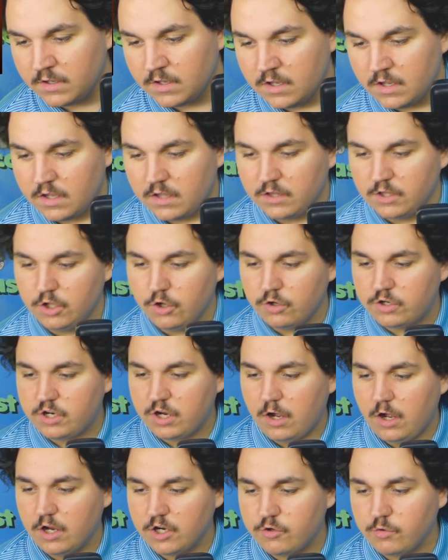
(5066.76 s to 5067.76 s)
Luke
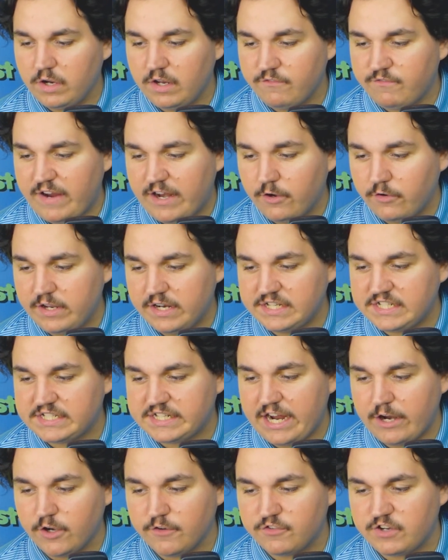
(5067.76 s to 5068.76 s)
conquering Vader yet
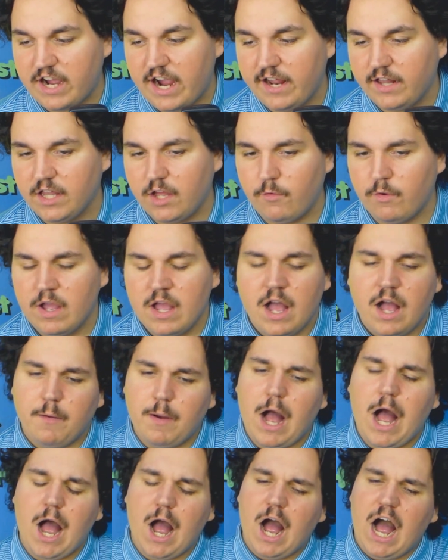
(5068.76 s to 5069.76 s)
scared of Kylo.
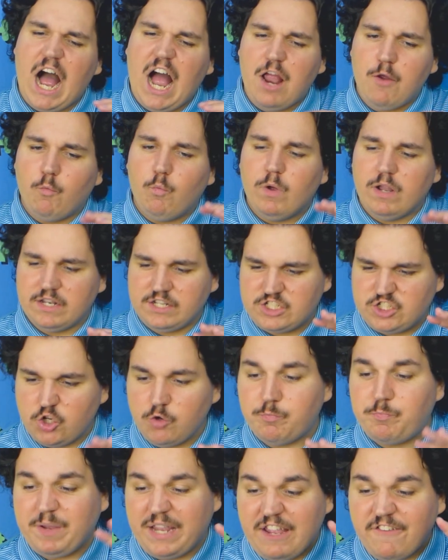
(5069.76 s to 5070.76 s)
To
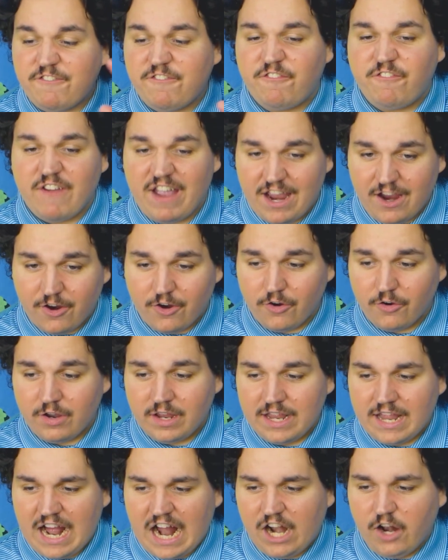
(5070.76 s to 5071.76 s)
be fair,
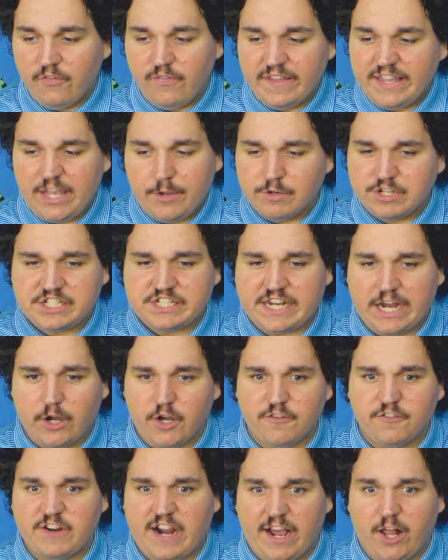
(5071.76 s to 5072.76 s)
I don't think he was scared
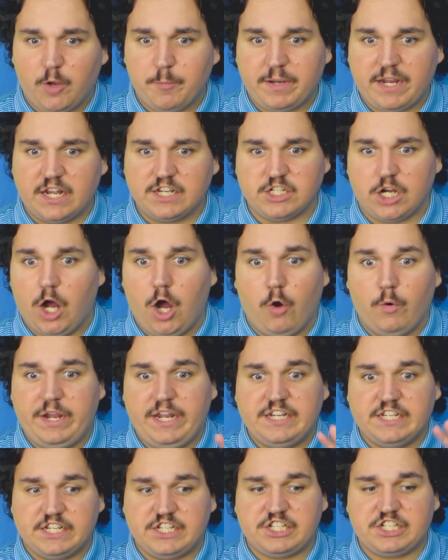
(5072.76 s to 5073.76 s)
of Kylo because, oh,
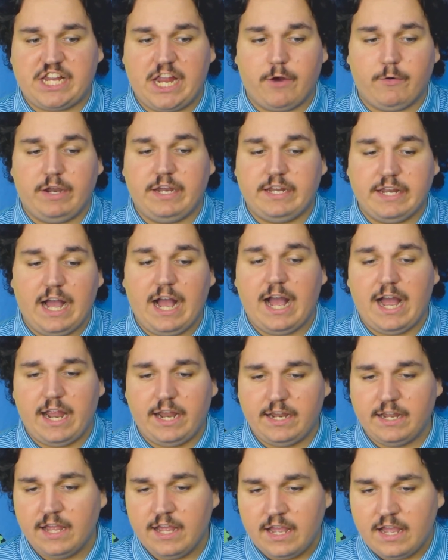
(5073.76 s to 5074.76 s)
he's a scary
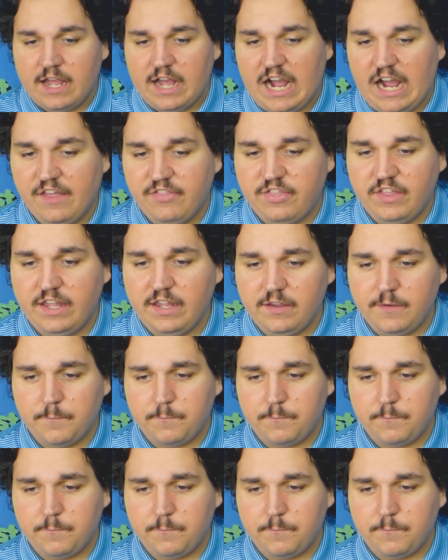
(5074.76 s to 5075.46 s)
guy. I think